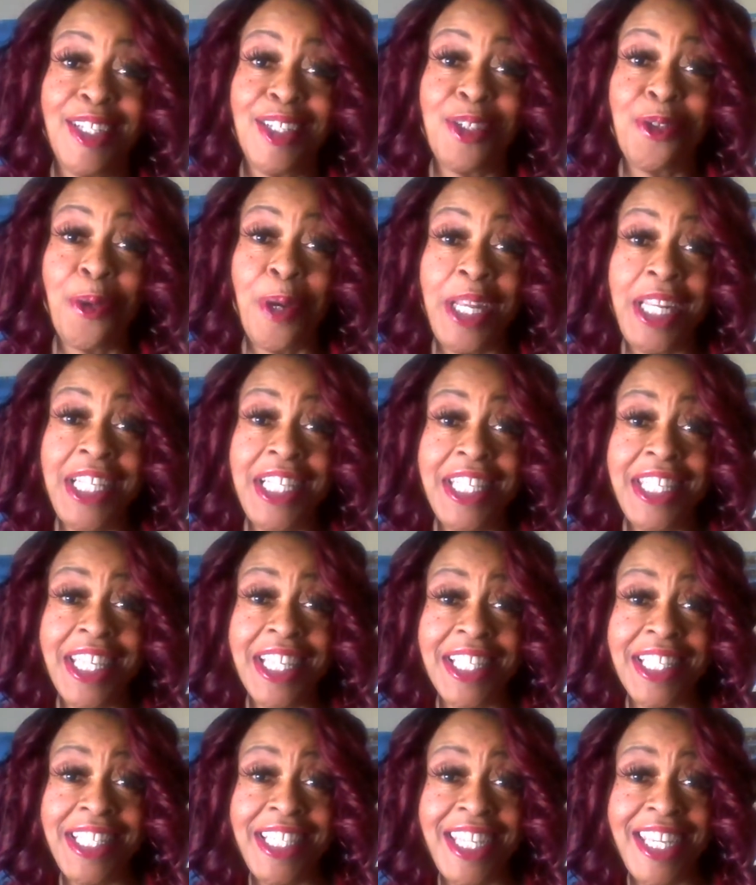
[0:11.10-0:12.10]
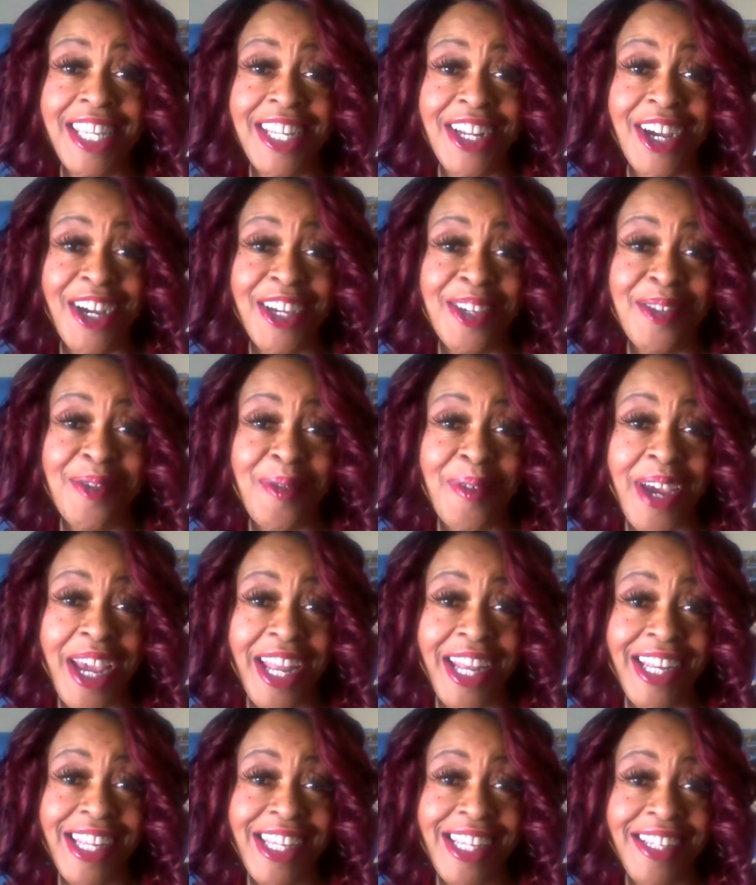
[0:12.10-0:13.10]
2016. Are you
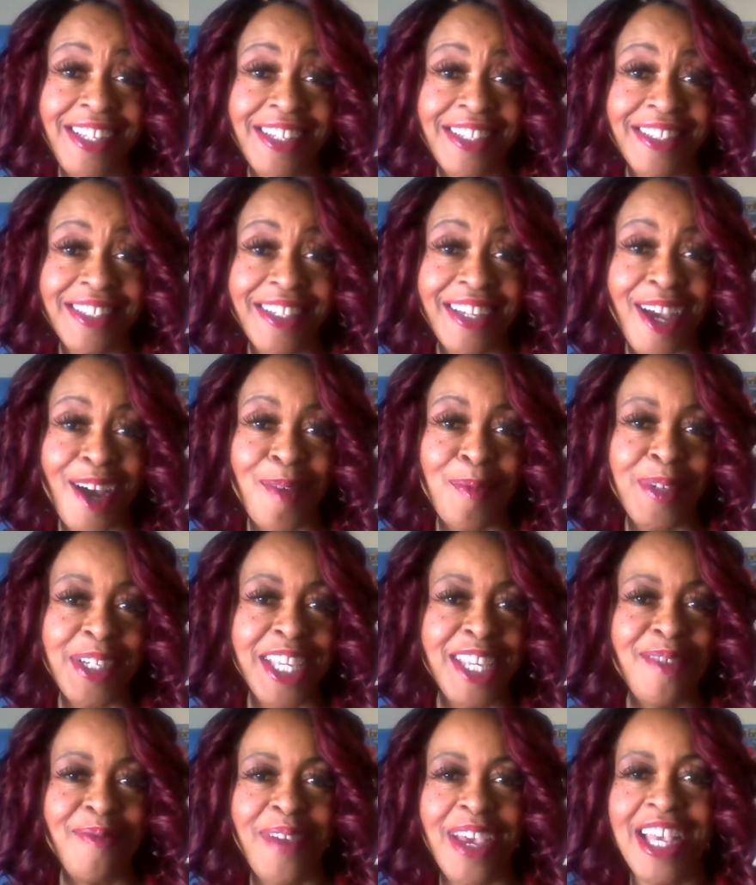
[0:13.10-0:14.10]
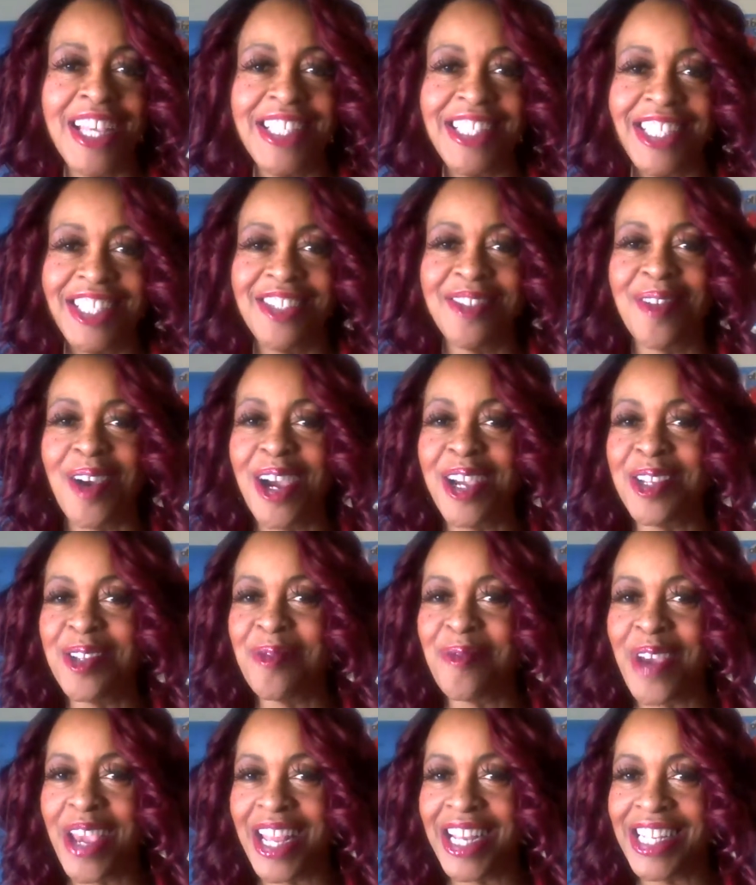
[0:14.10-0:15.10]
ready? I'm gonna keep asking you, are you
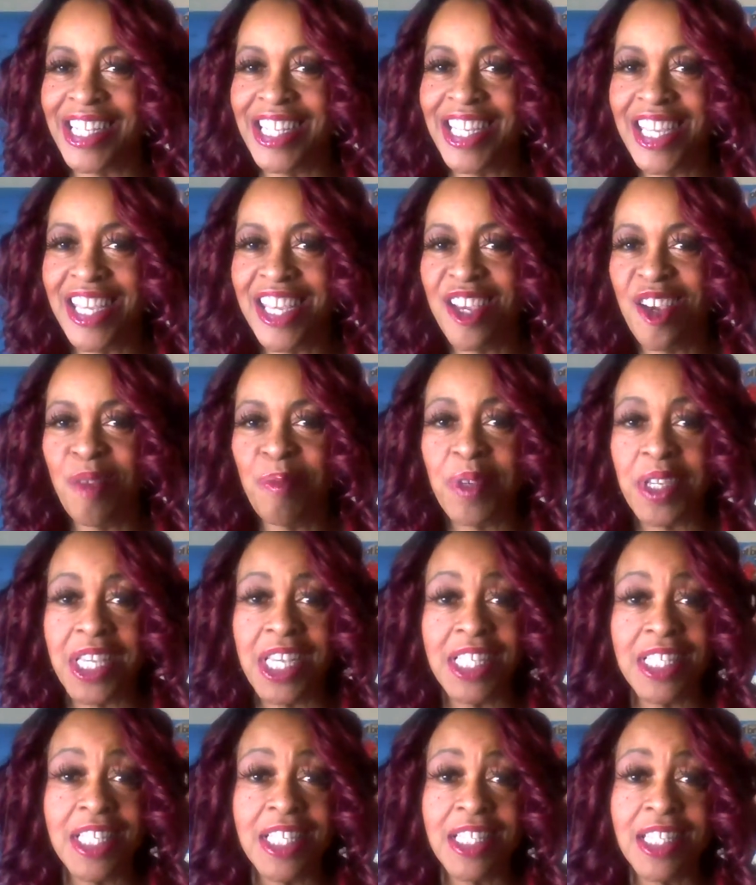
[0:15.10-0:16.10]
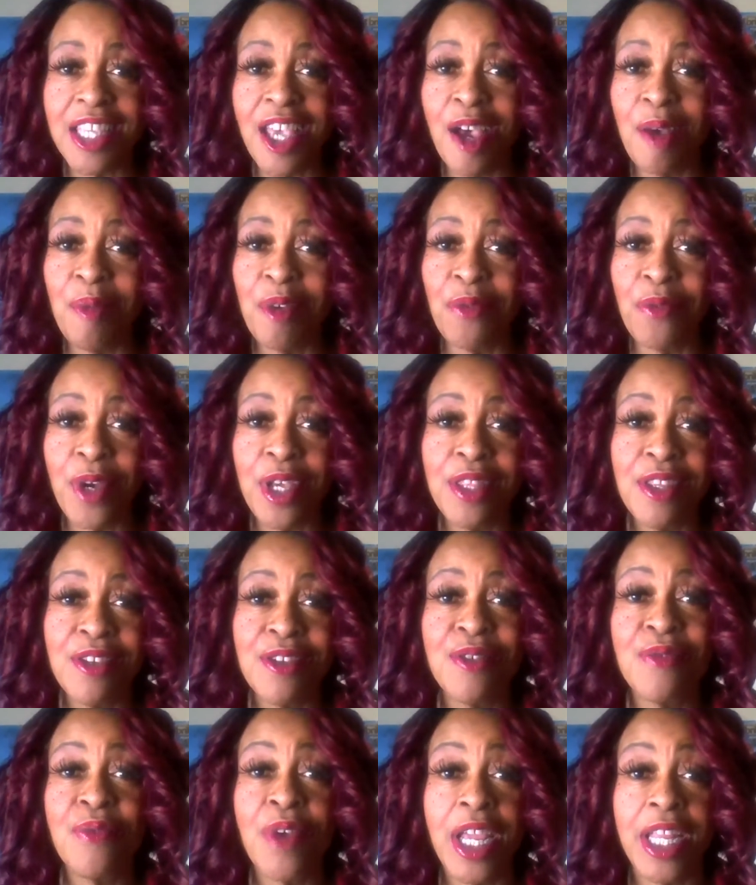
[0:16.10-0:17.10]
ready? Because it's coming whether
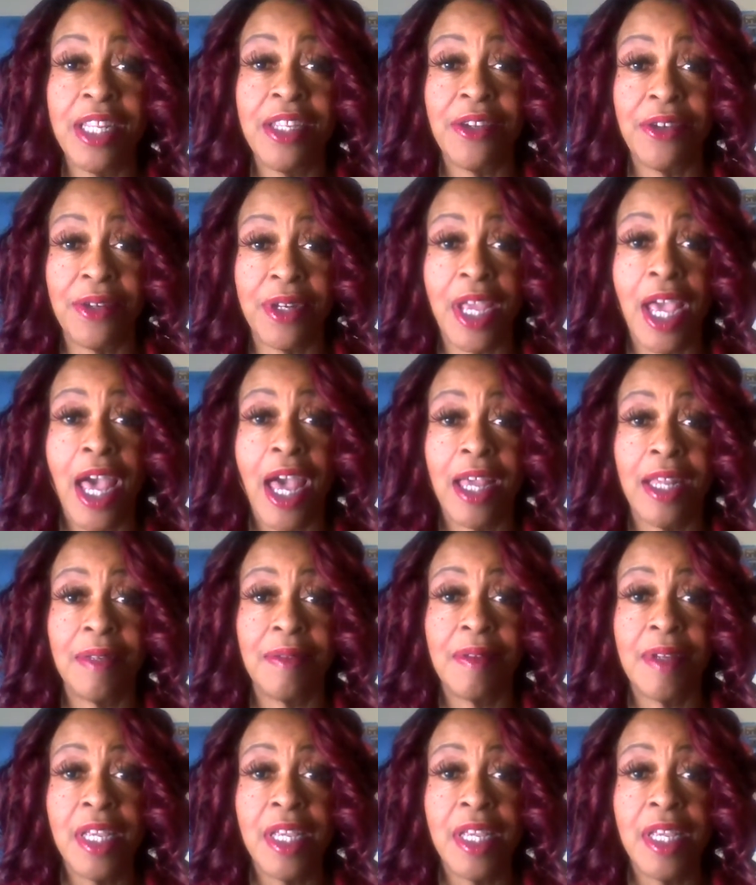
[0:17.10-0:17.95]
you're ready or not.